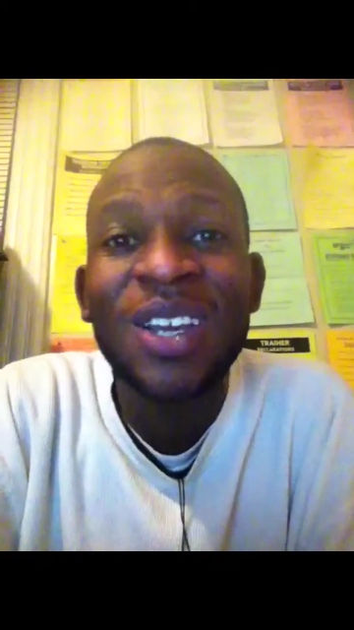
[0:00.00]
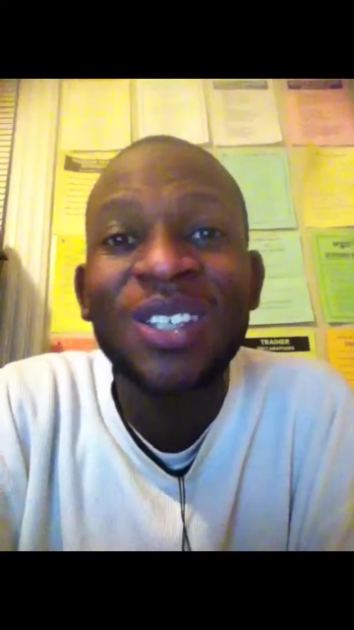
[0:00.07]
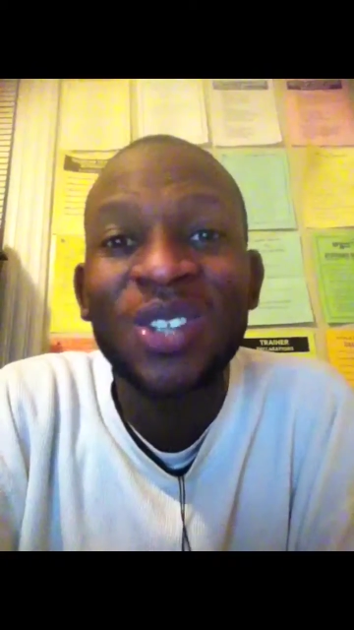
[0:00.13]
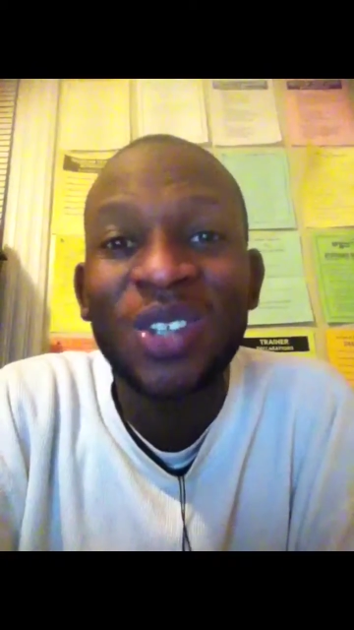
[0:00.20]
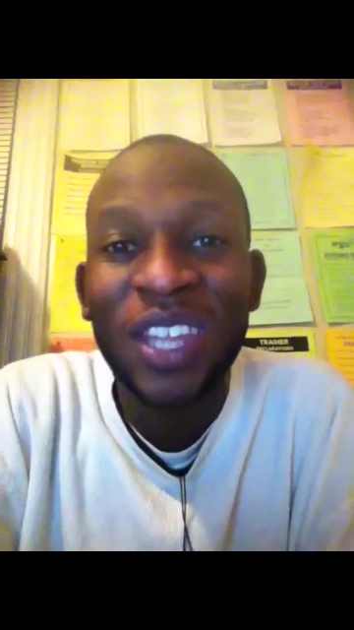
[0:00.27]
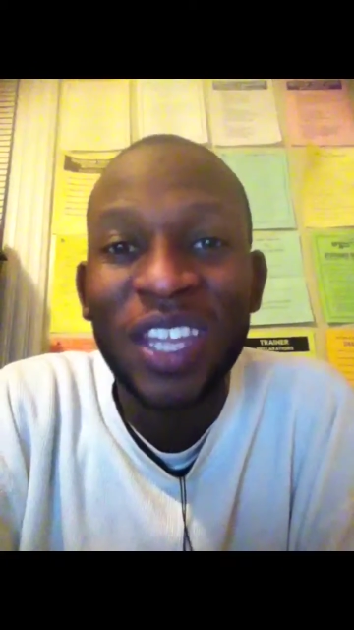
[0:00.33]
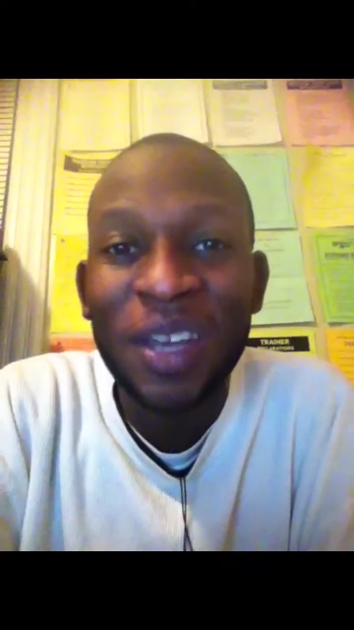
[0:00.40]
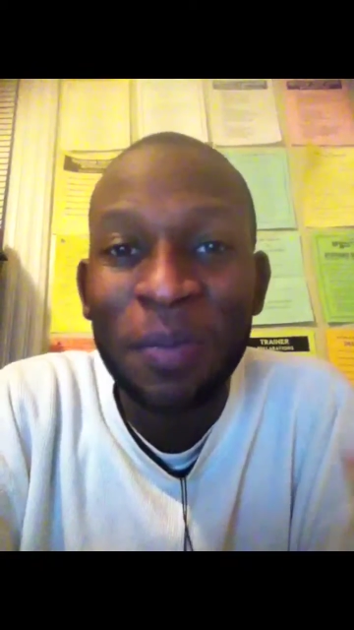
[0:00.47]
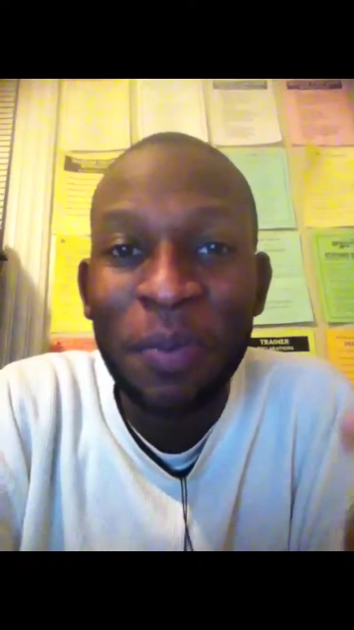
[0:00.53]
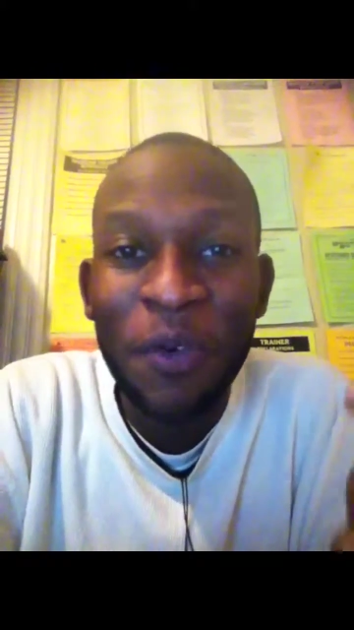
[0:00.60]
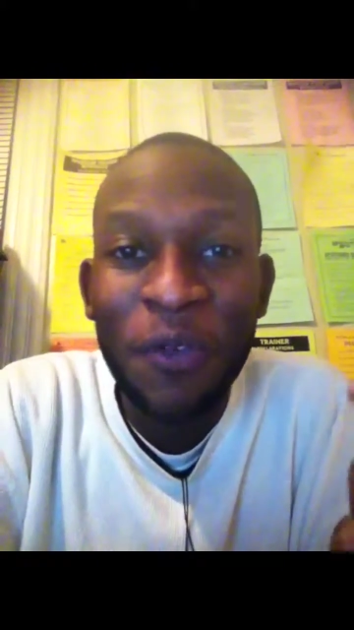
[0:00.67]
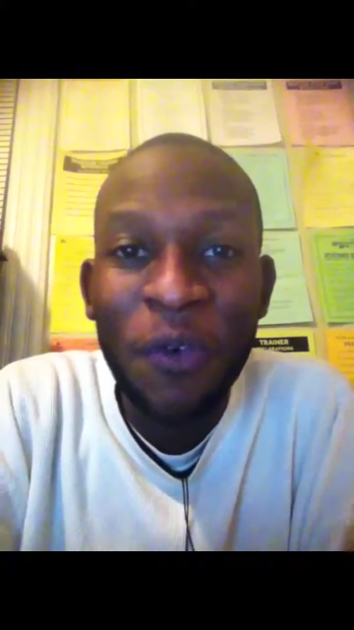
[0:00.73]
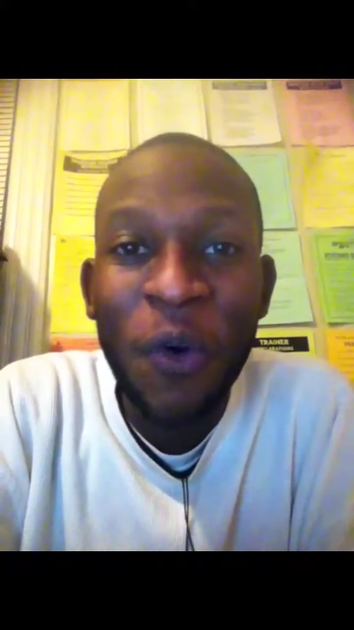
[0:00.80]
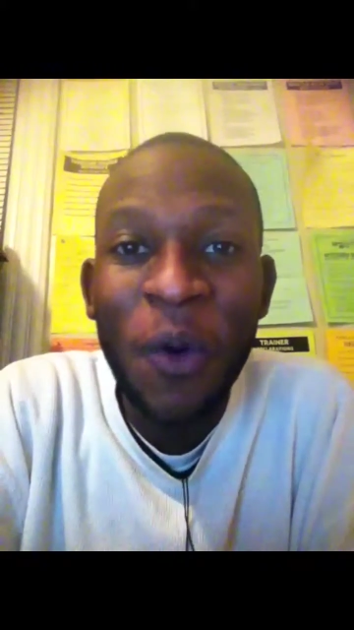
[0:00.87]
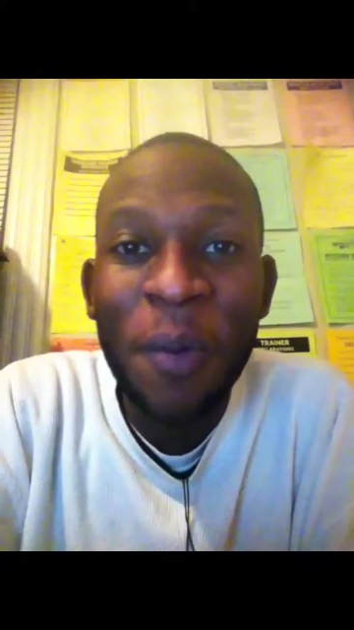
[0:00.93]
so they can
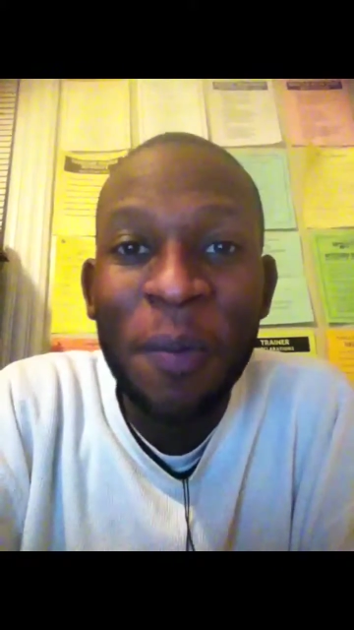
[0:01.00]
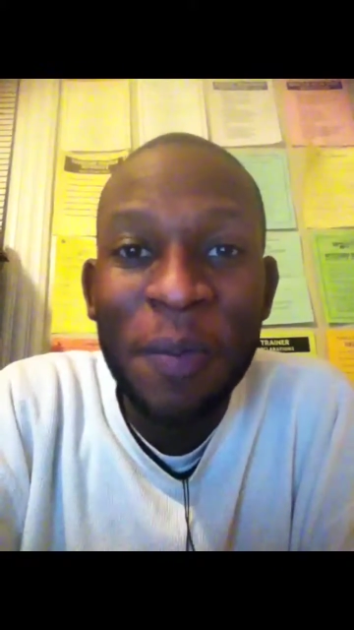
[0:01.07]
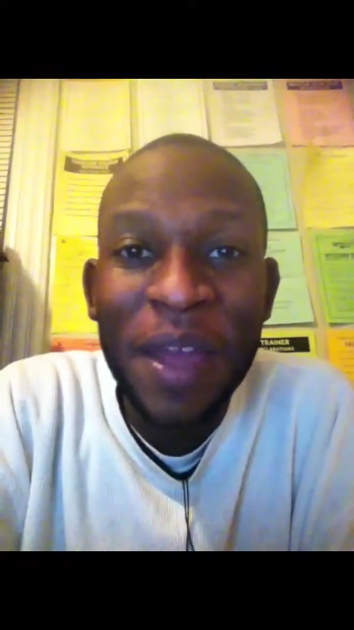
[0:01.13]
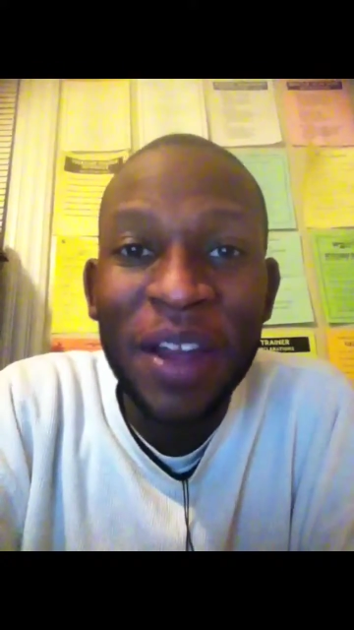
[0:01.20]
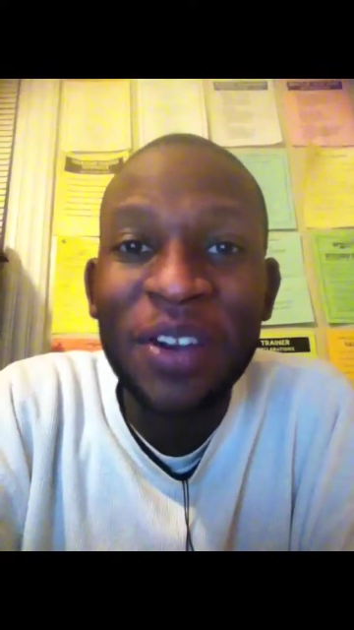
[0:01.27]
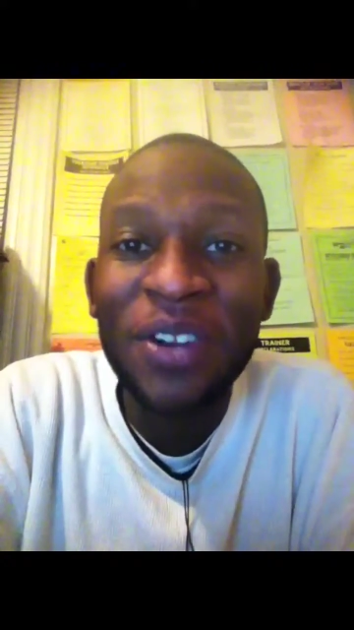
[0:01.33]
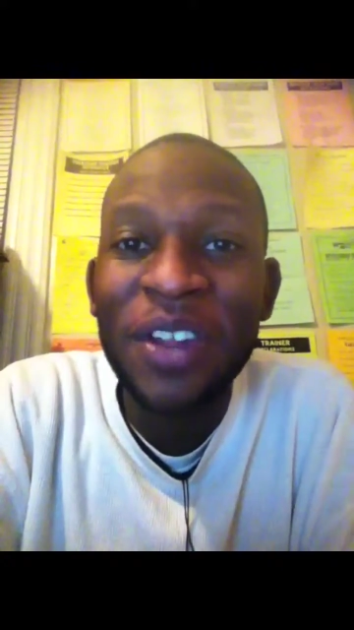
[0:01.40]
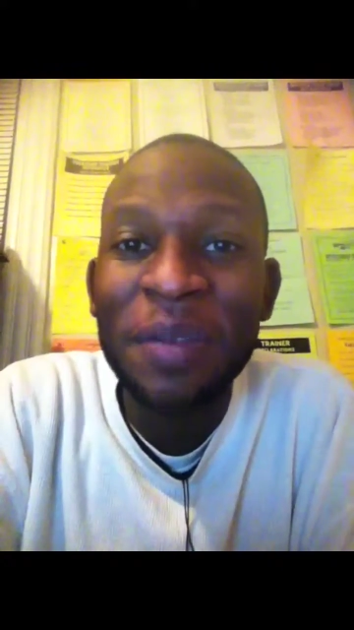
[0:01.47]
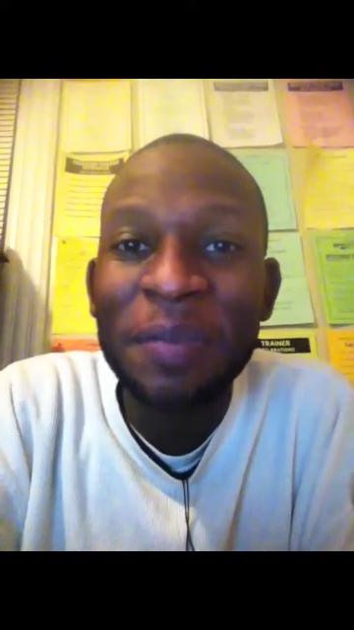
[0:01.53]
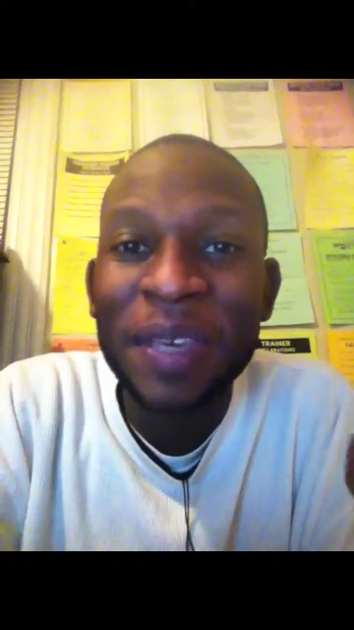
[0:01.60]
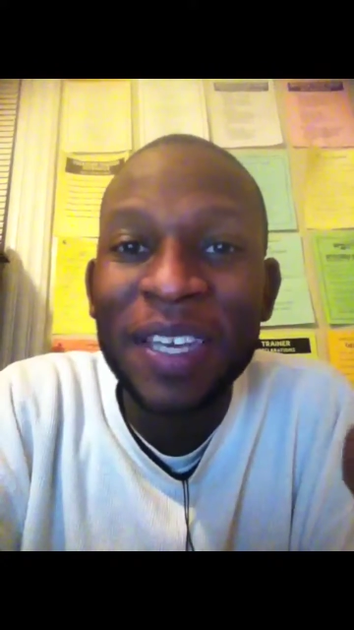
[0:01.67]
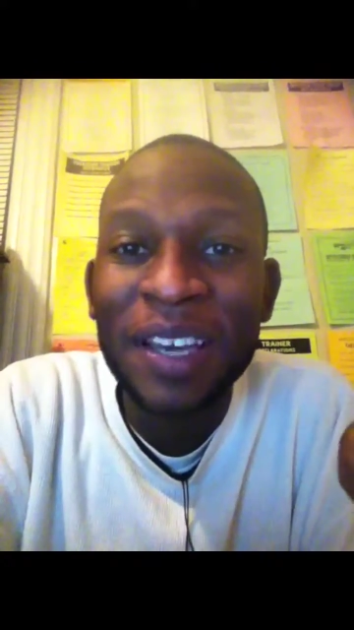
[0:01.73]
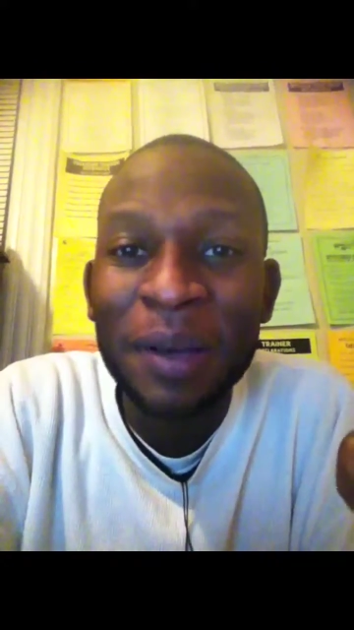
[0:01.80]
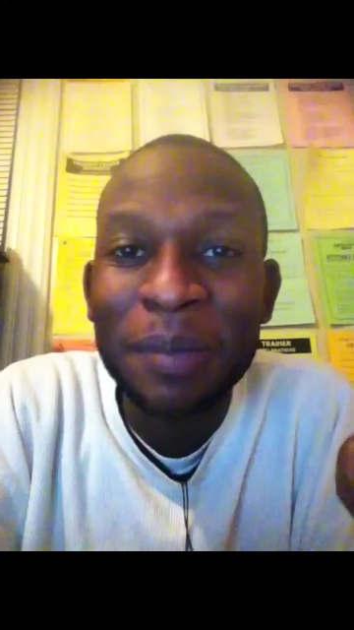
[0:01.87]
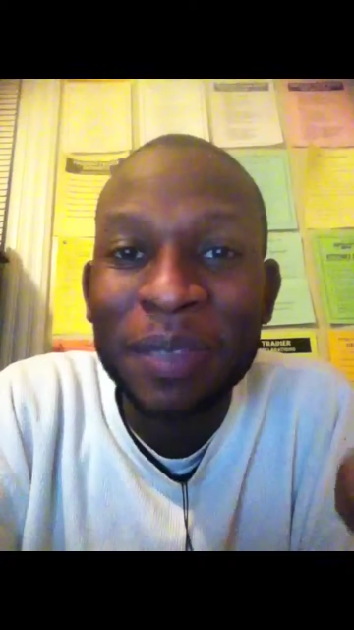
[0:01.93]
perform better and
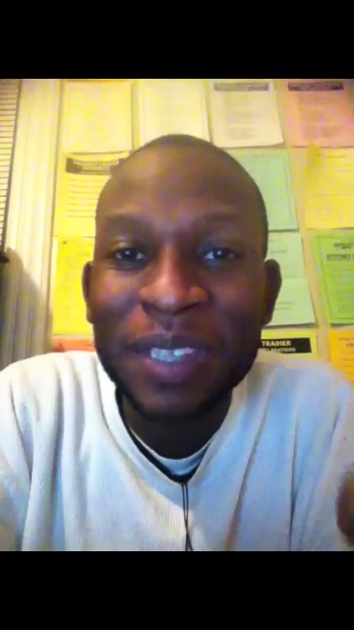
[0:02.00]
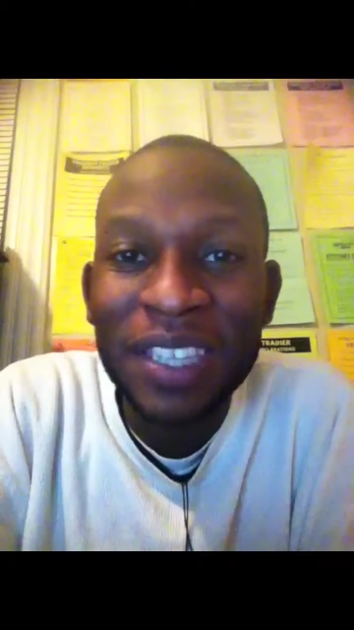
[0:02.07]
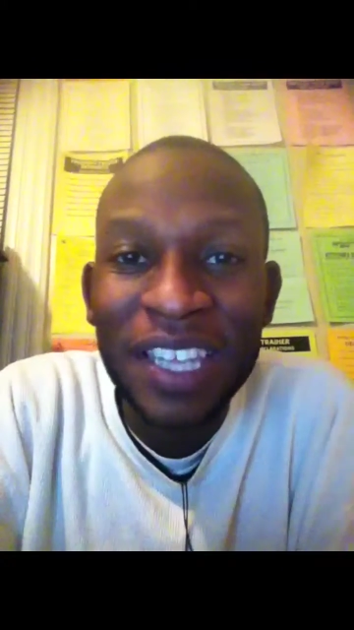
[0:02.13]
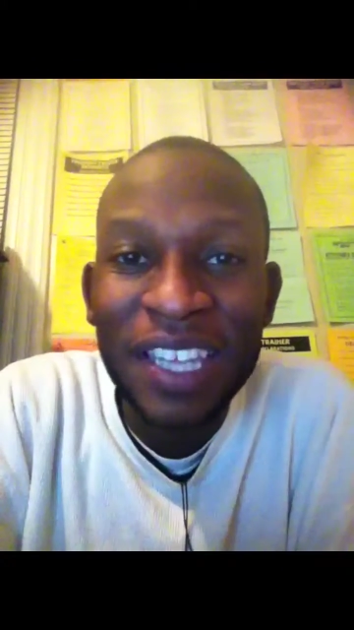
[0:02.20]
become